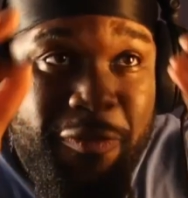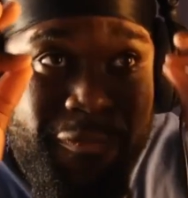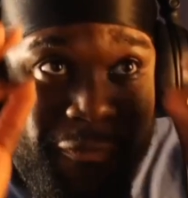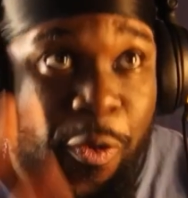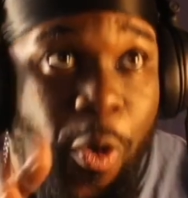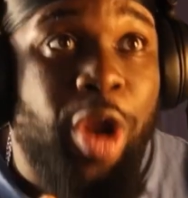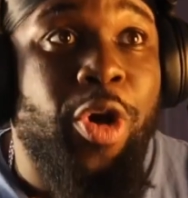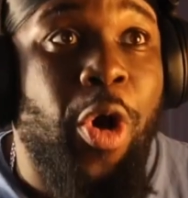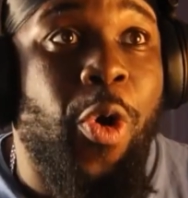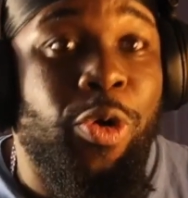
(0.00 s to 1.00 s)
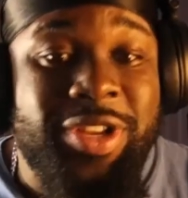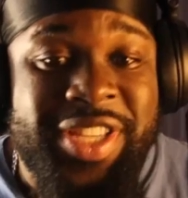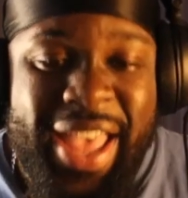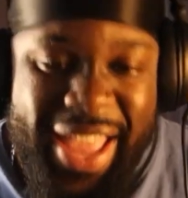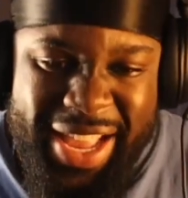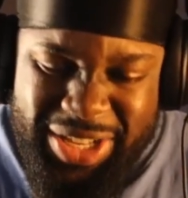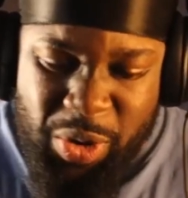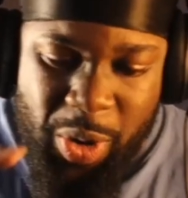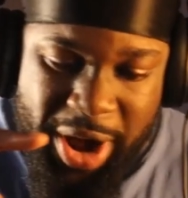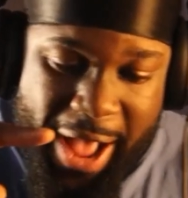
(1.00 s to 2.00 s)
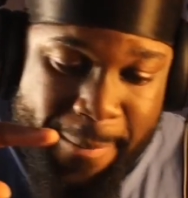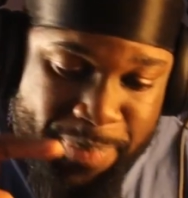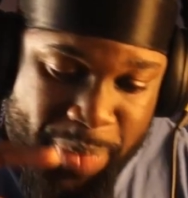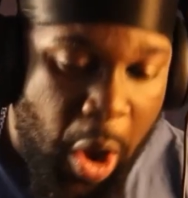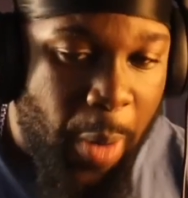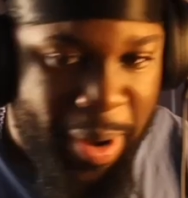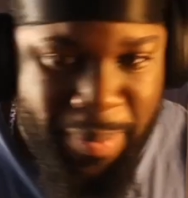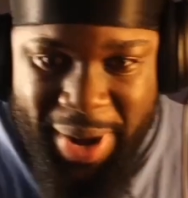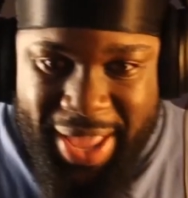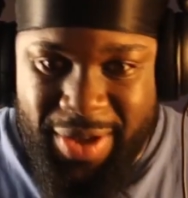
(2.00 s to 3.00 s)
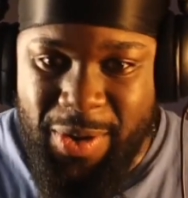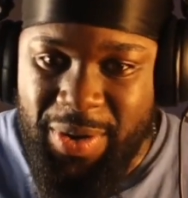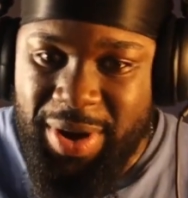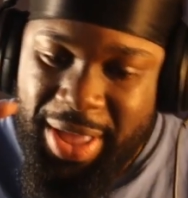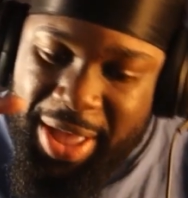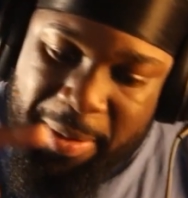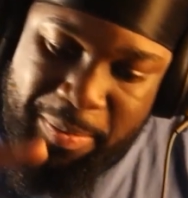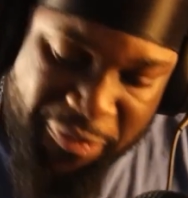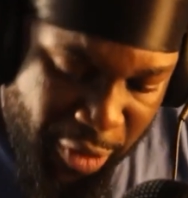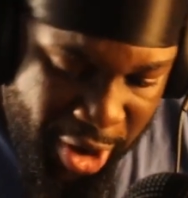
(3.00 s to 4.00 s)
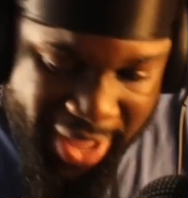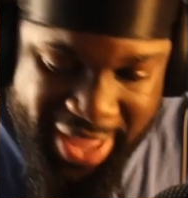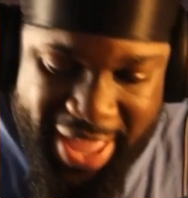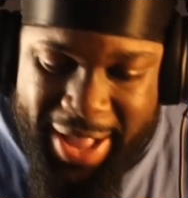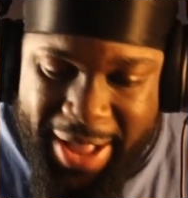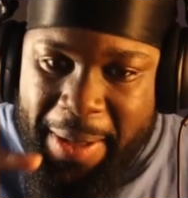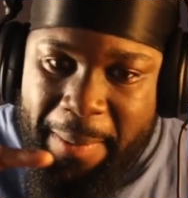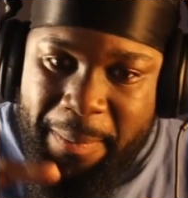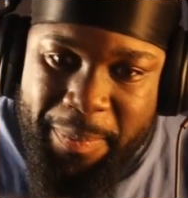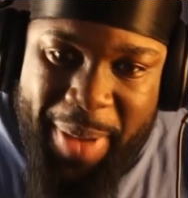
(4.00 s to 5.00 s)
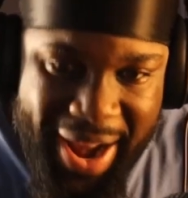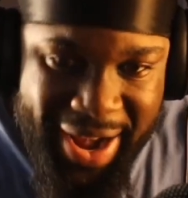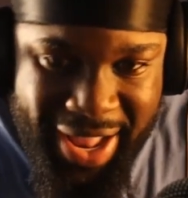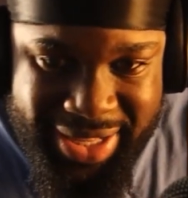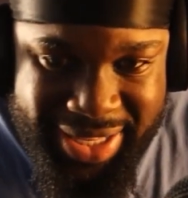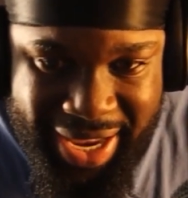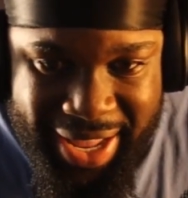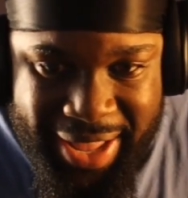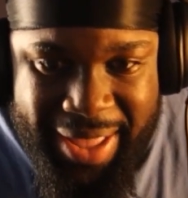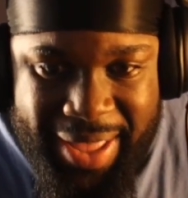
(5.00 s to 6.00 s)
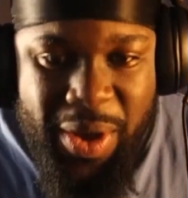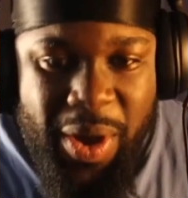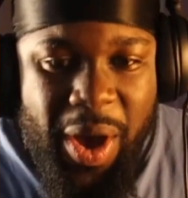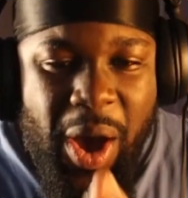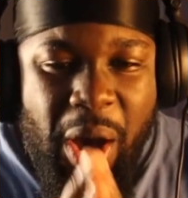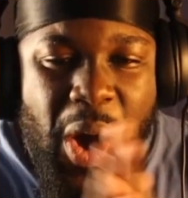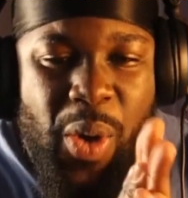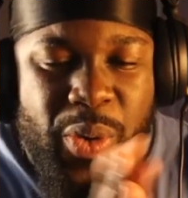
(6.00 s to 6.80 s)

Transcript: 4 goals. He scored a open play goal, free kick, penalty. Oh, we're